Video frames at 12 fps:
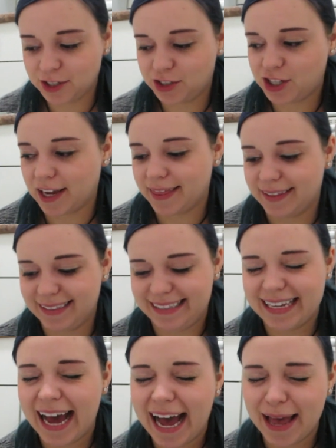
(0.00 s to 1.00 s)
or check the
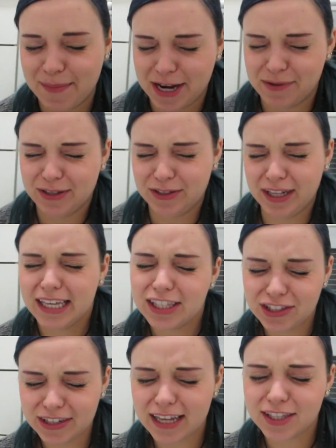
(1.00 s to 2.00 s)
time, and it was really
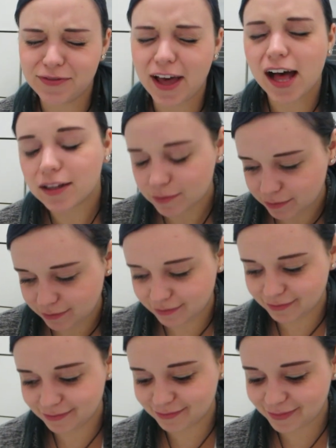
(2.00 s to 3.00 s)
stressful.
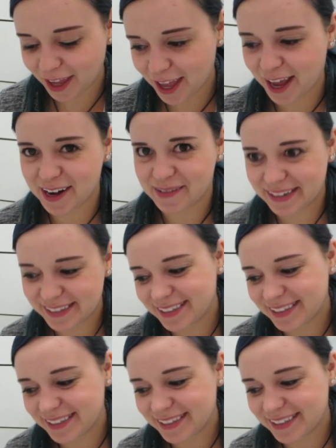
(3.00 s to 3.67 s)
Anyways,